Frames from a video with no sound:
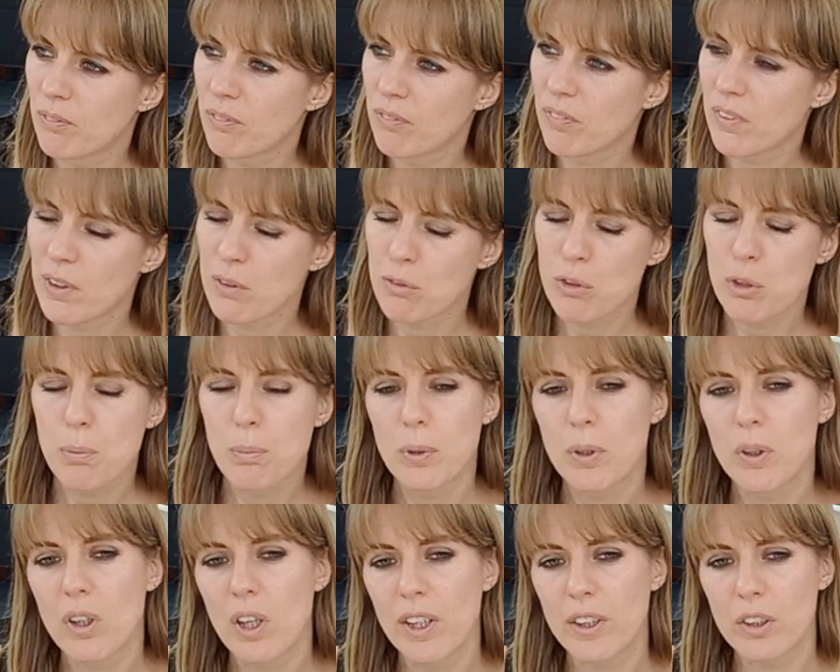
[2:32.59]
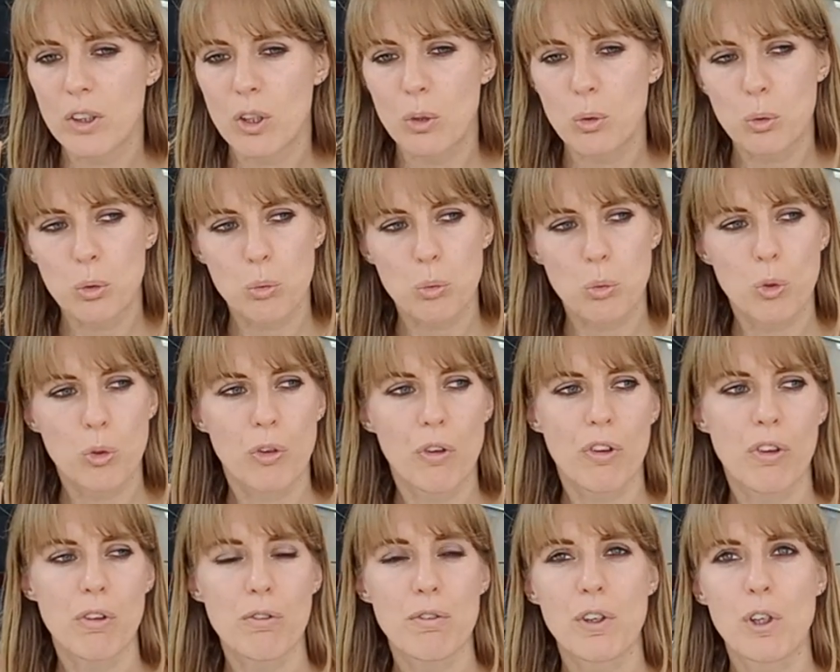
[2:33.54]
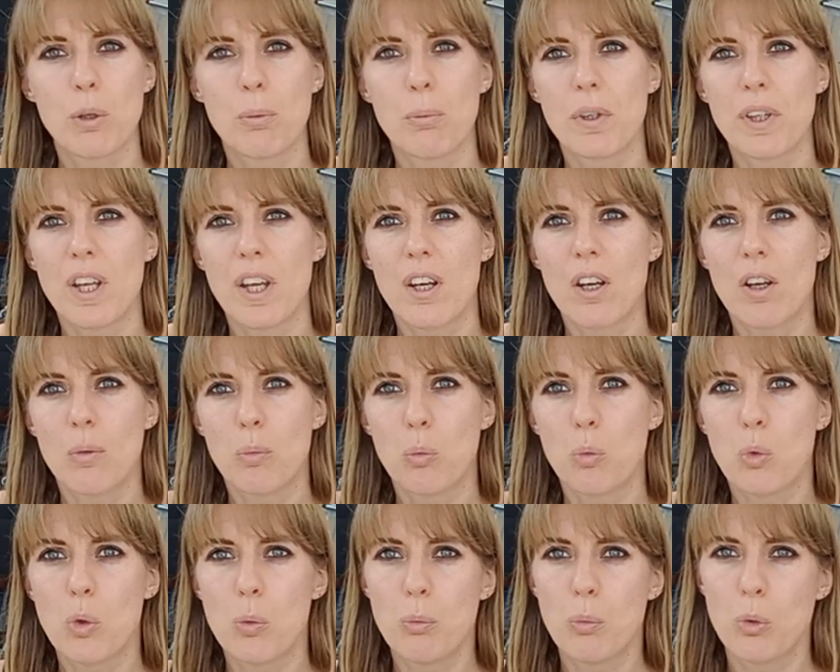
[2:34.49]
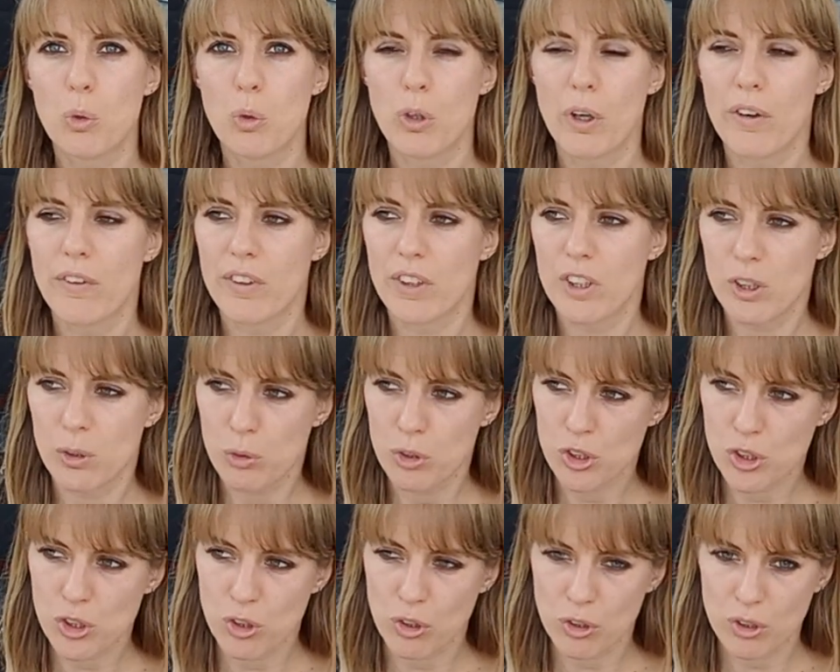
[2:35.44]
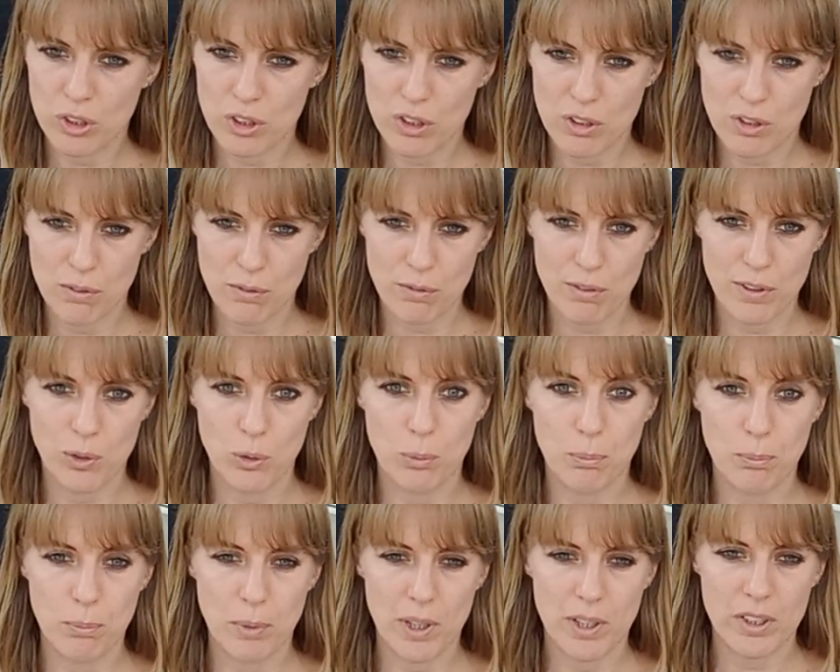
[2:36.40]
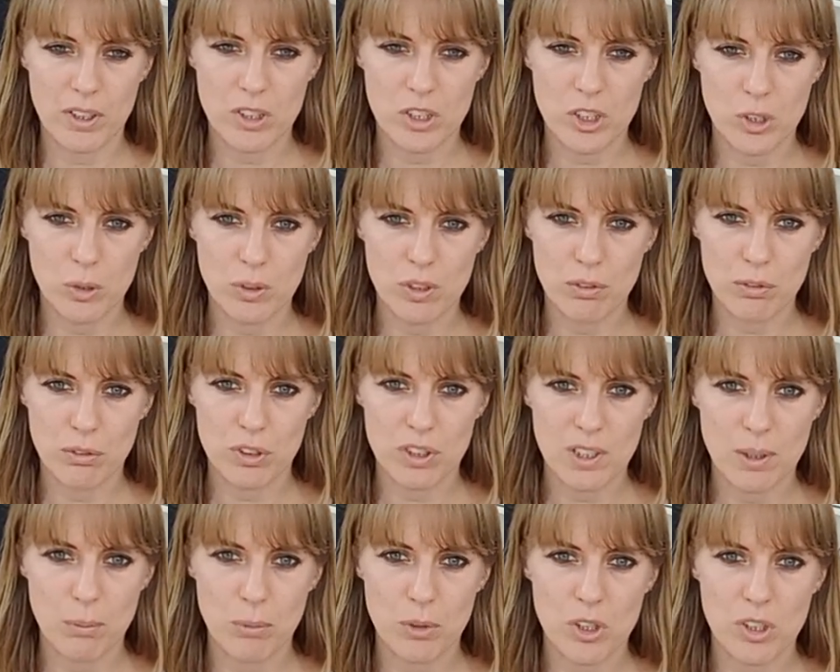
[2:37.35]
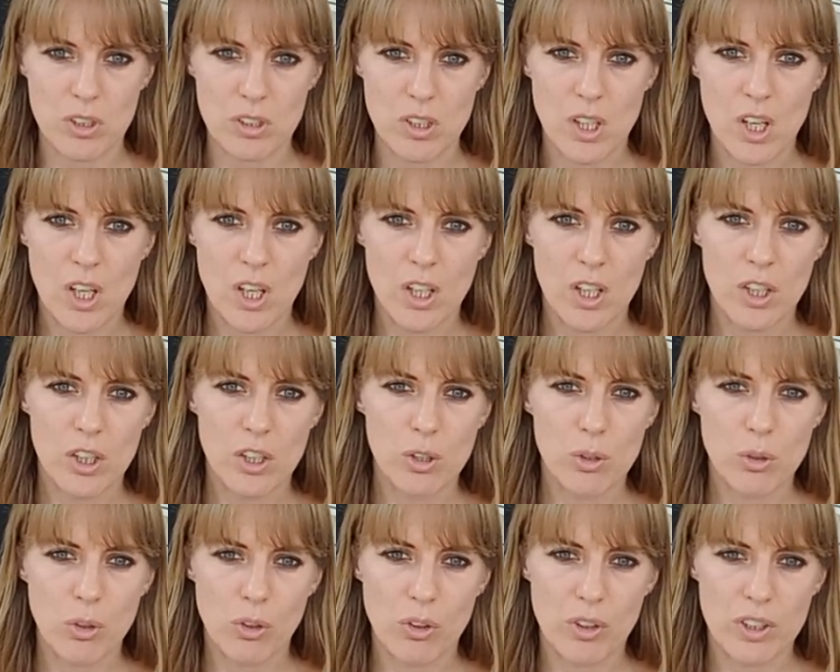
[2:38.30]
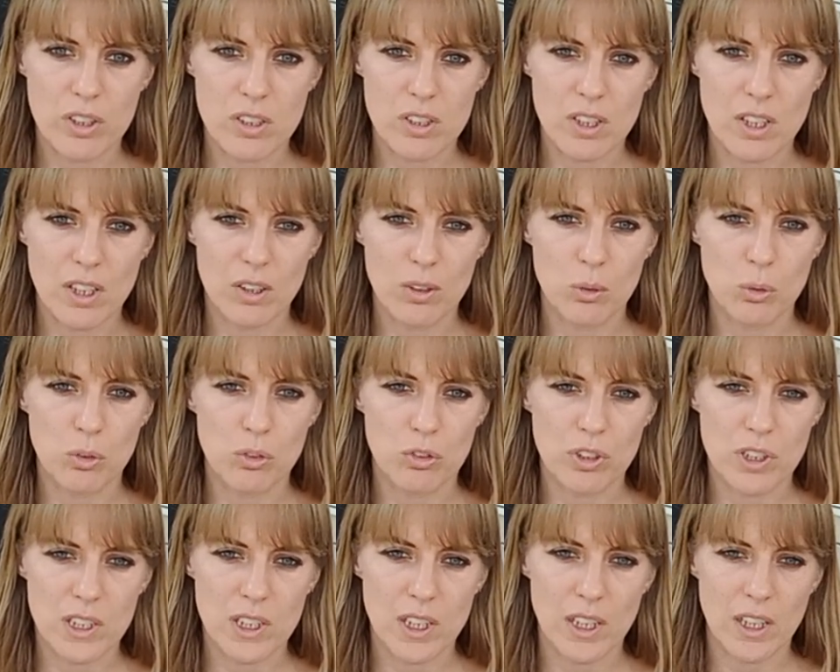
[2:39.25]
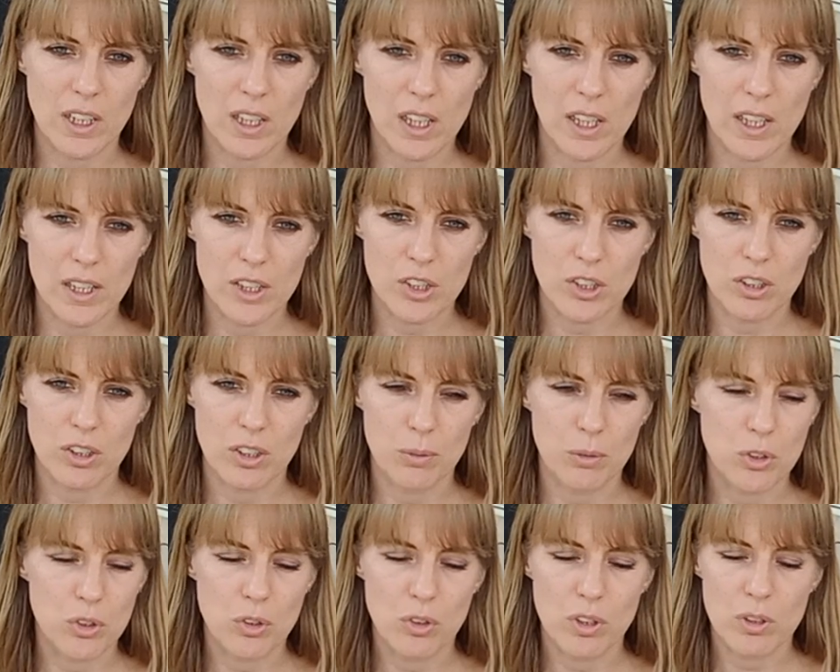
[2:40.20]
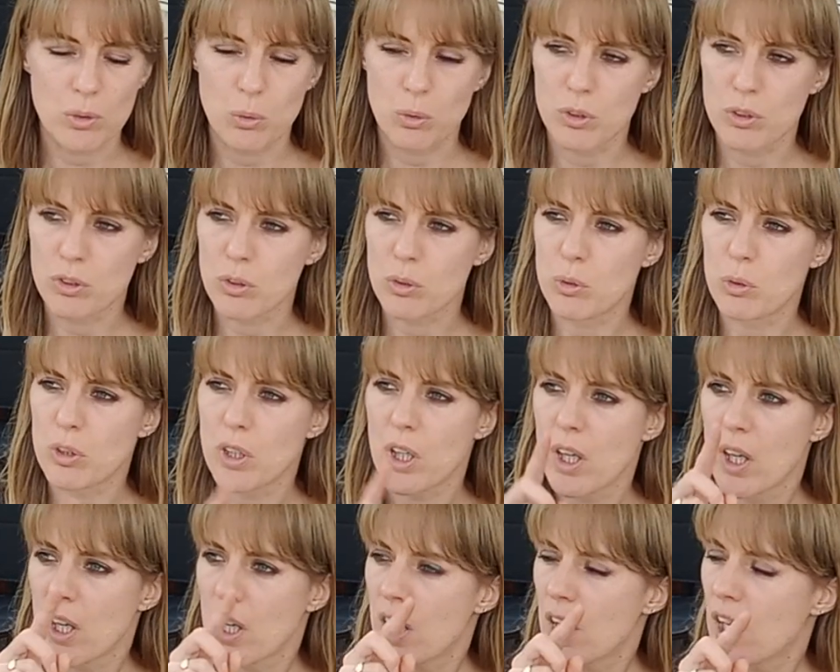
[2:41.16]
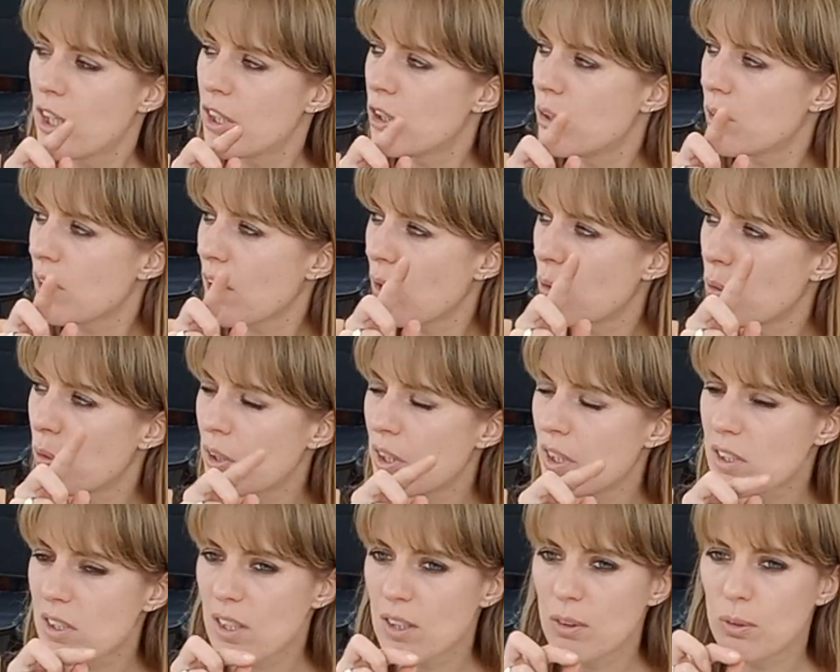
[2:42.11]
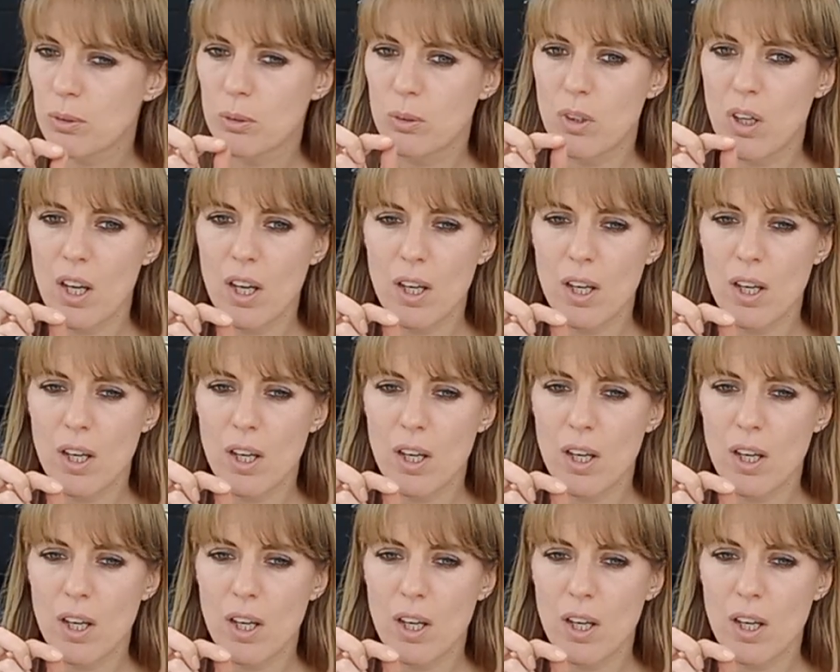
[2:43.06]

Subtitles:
if you put like cold water on the film and then warm water and you shocked the film by the two different temperatures, you got this thing called reticulation. I'm sure that's what it's called. And you get all these little